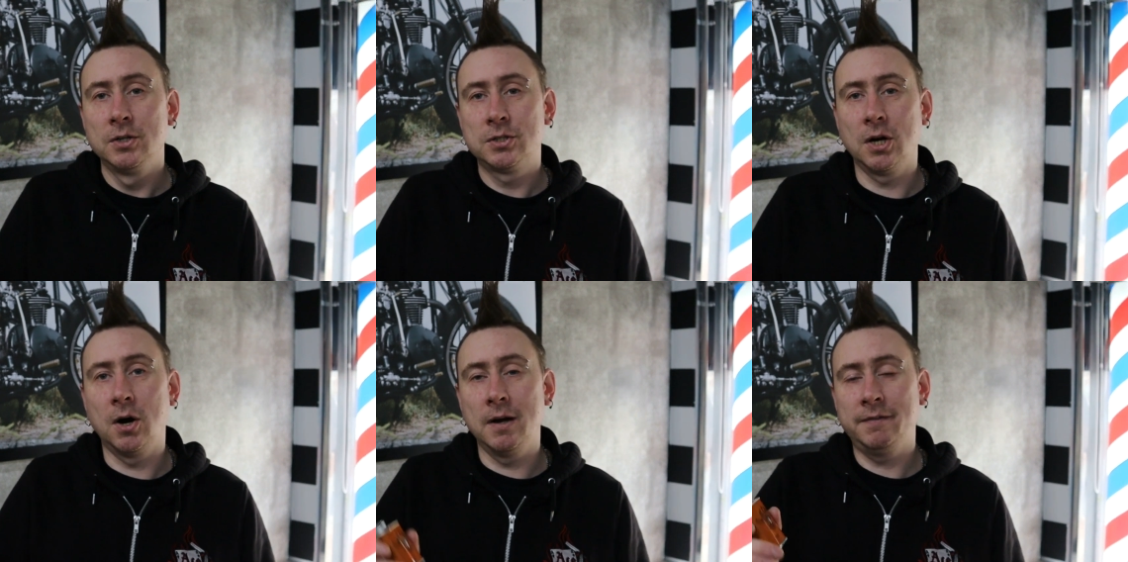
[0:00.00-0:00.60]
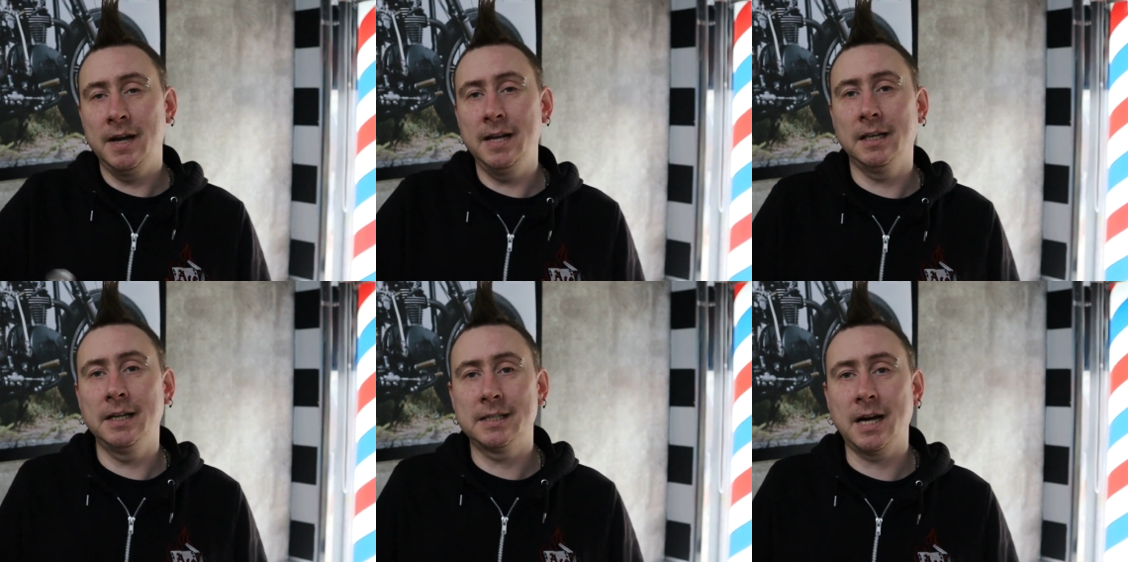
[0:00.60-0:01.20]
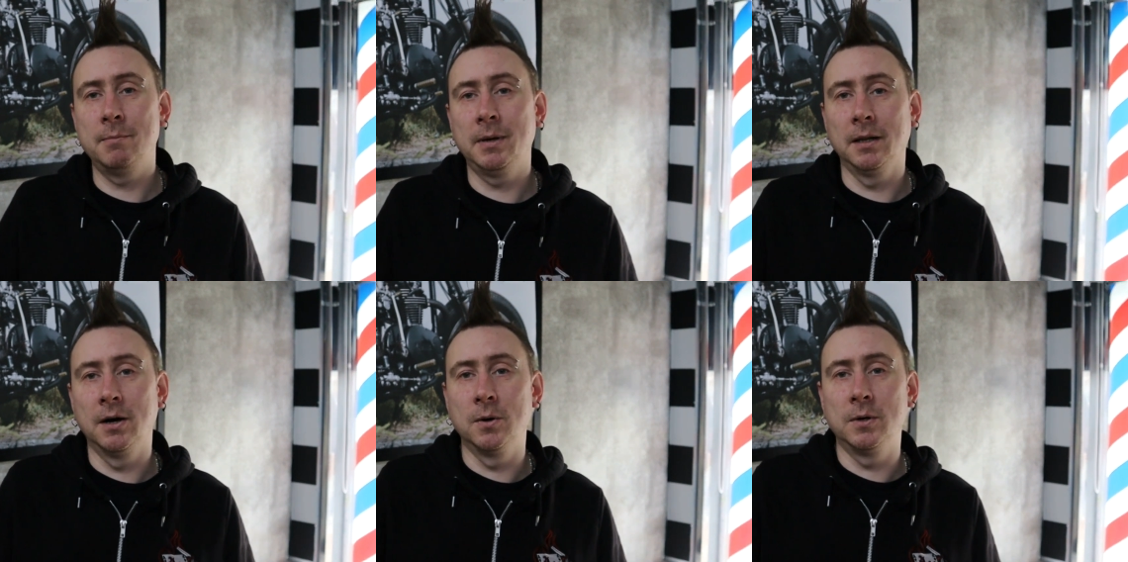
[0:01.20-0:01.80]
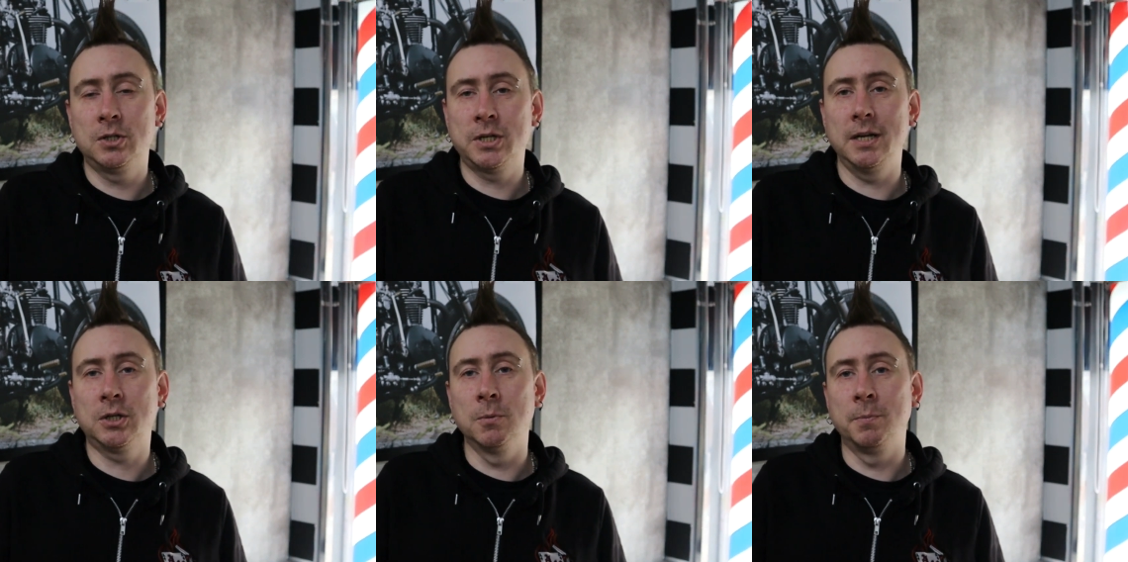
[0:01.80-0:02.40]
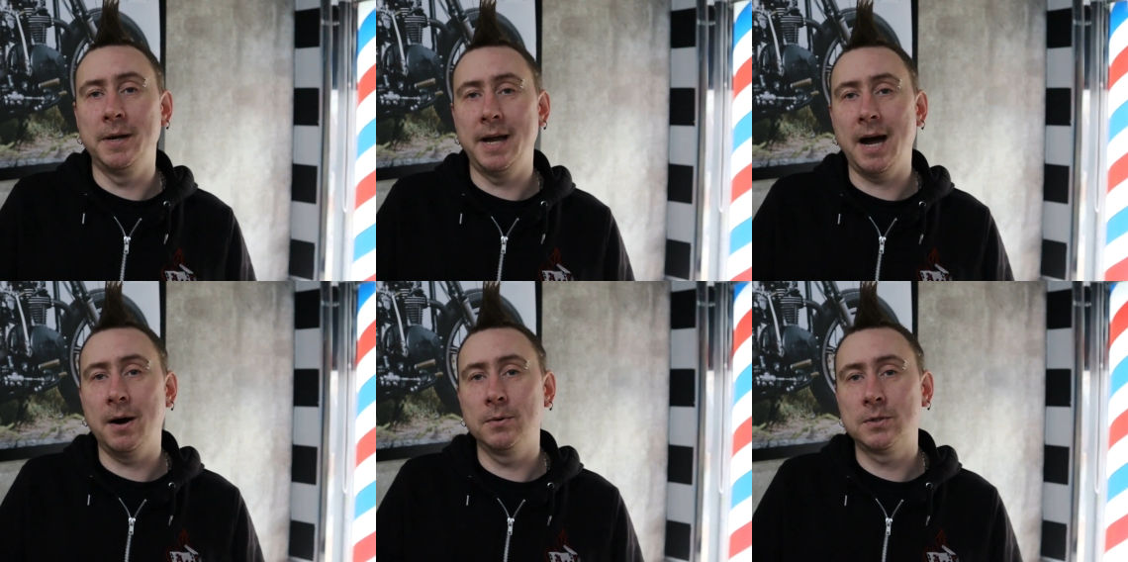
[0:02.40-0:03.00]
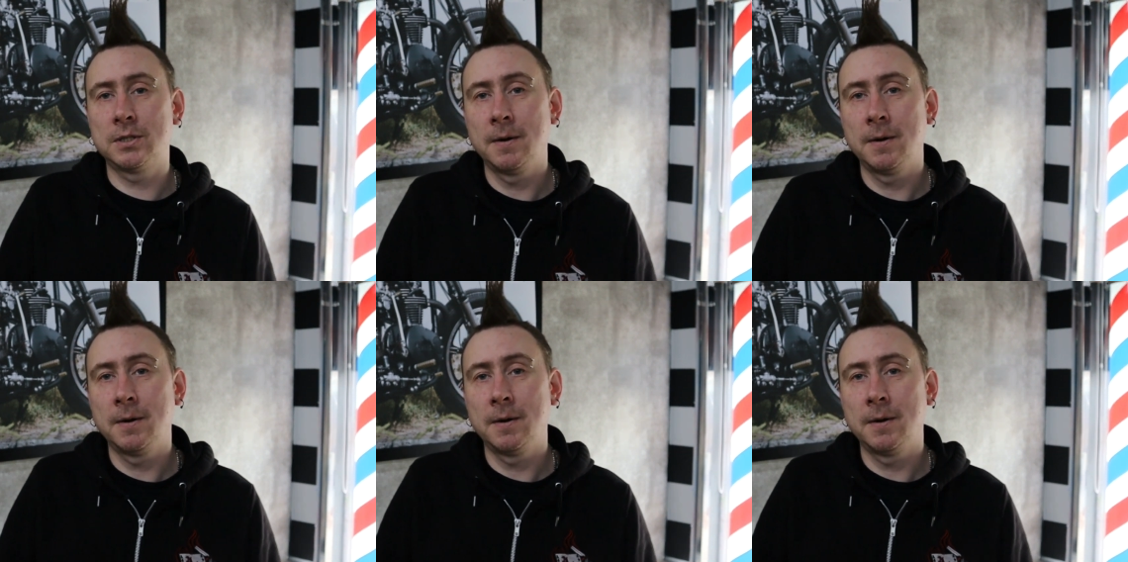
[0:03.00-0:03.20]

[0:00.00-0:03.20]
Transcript: So if you hit the link down below, check the company out.